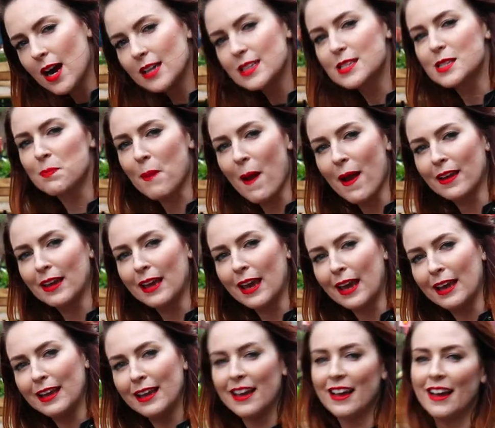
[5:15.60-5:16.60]

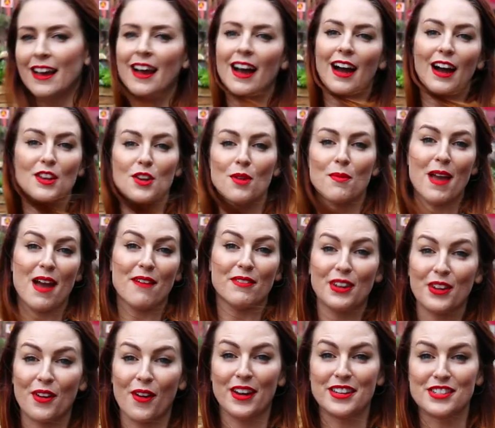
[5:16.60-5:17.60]
spanking and you'll be
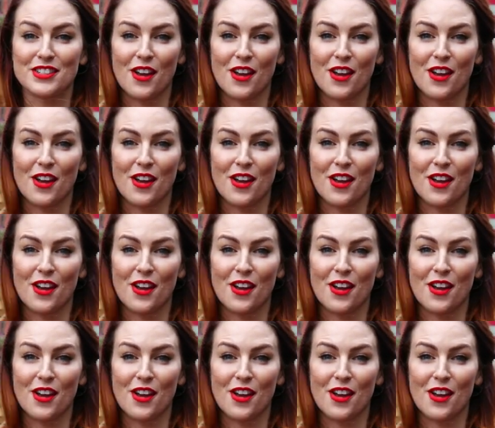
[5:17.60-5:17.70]
having a great